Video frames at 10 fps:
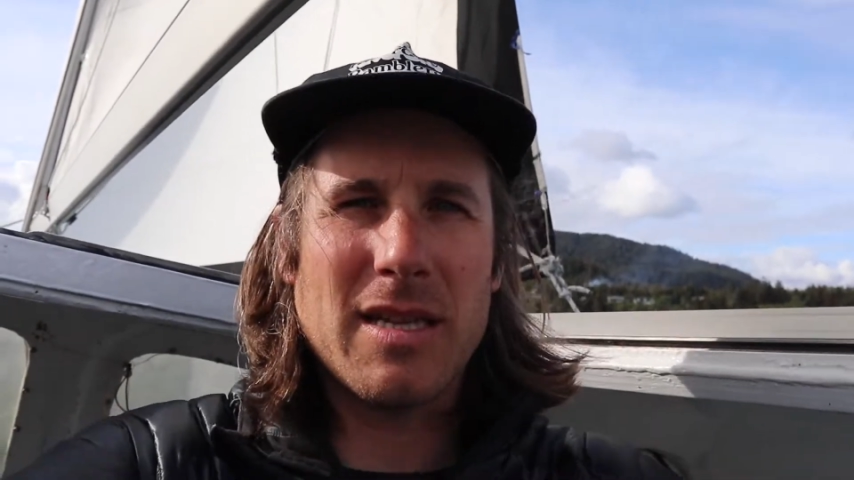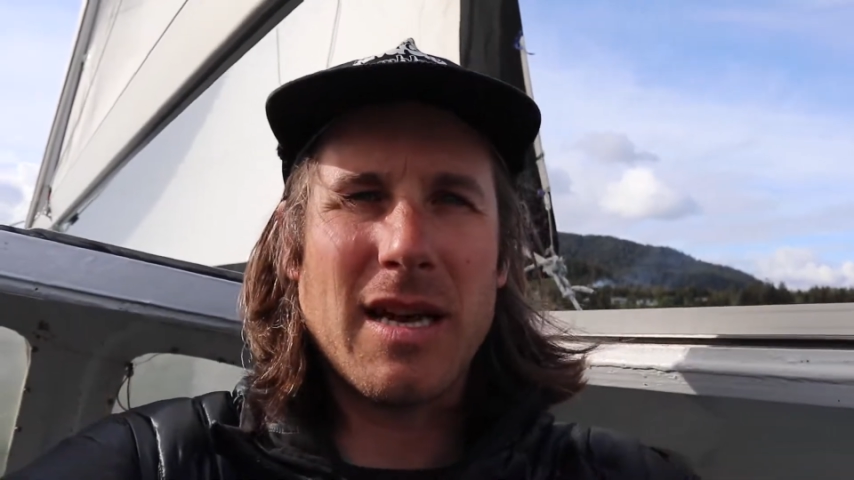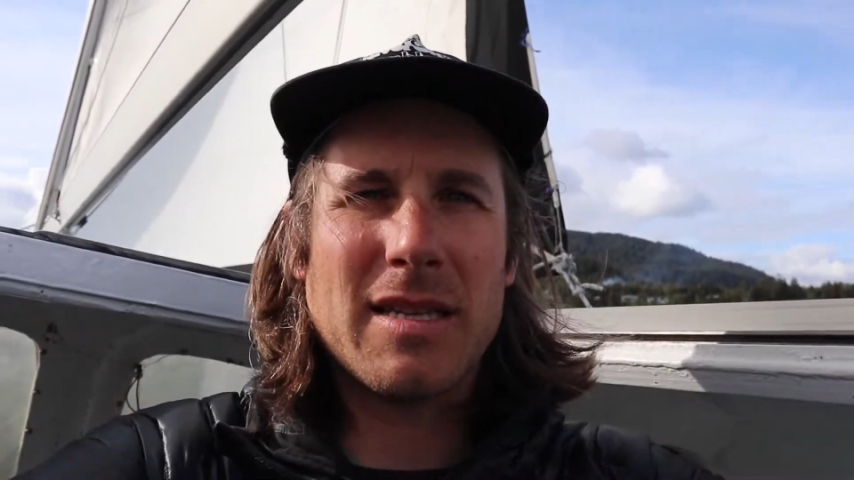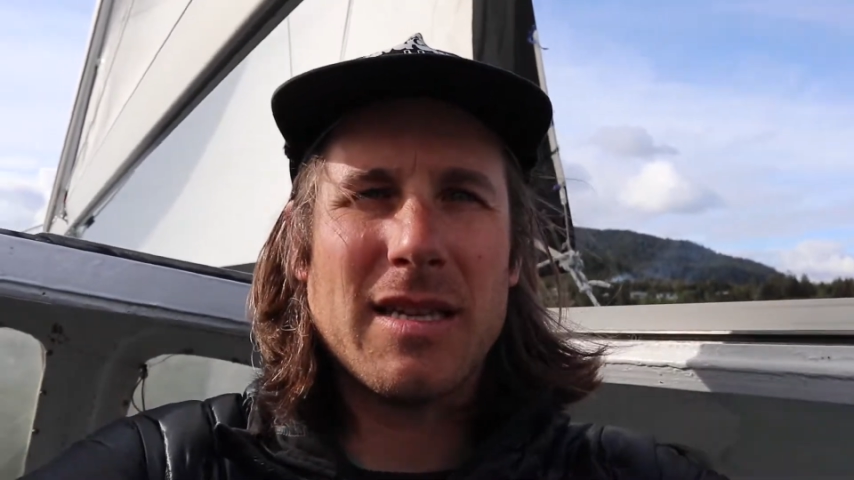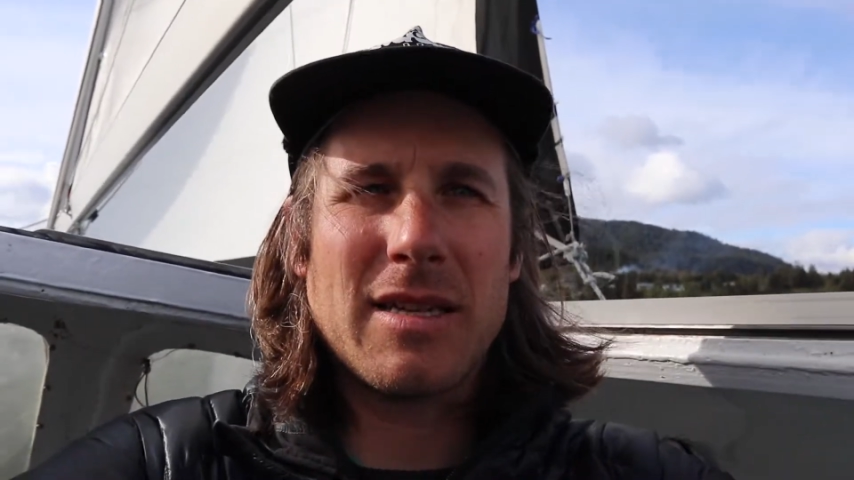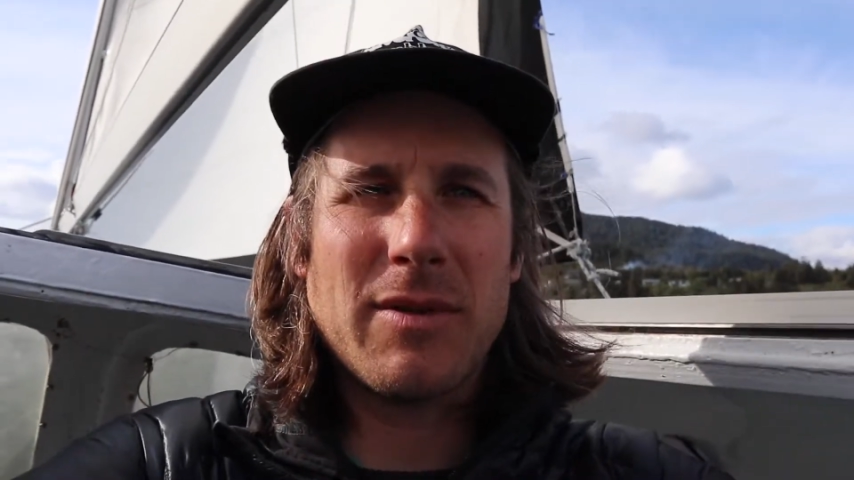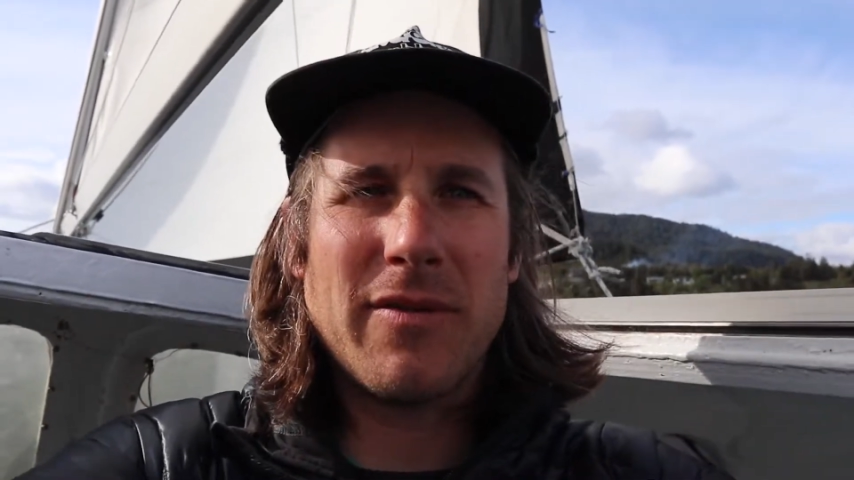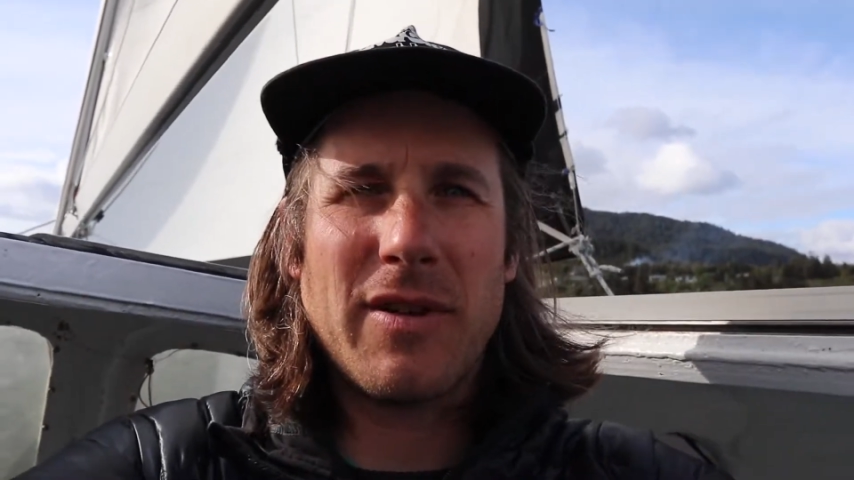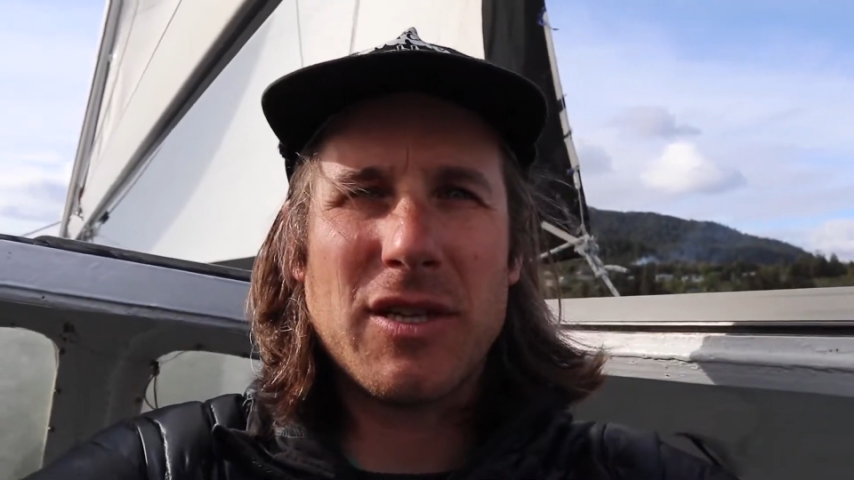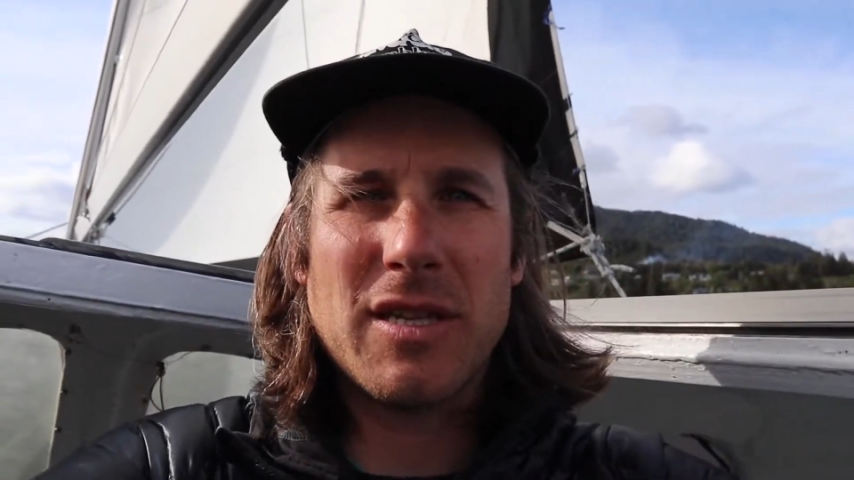nice way
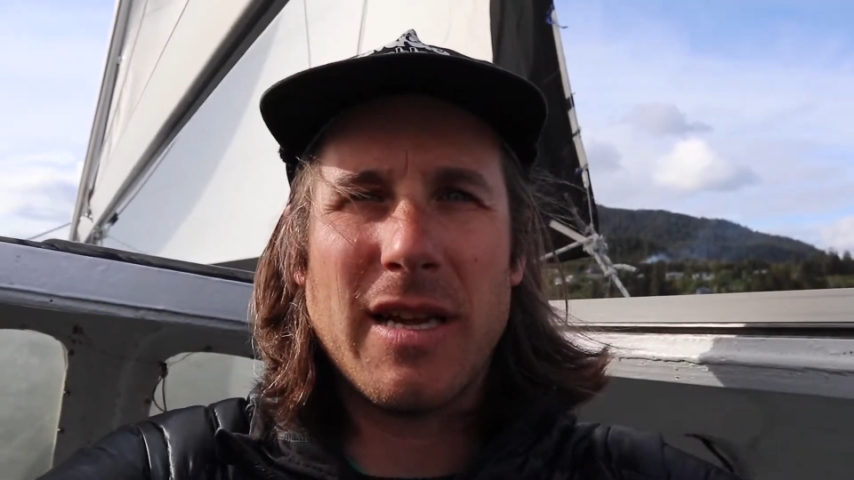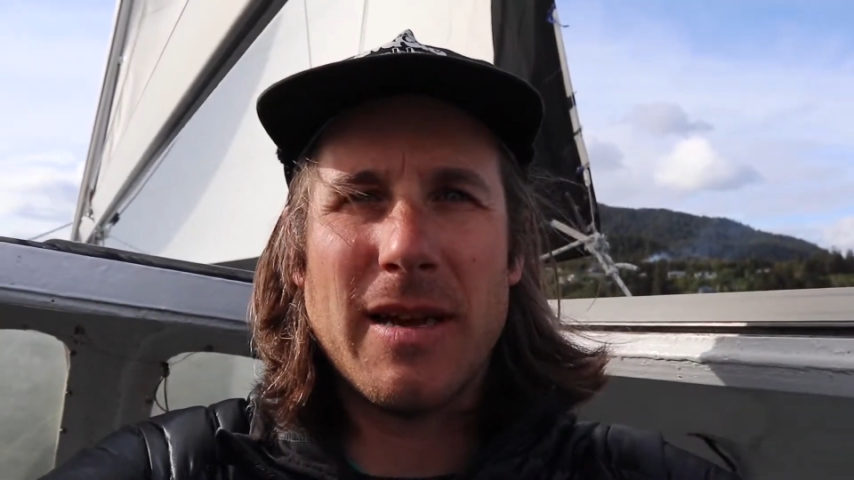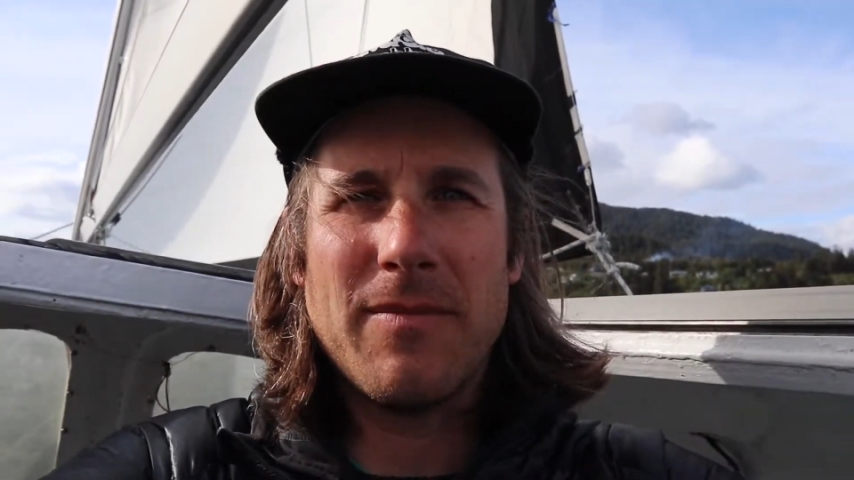to finish the day.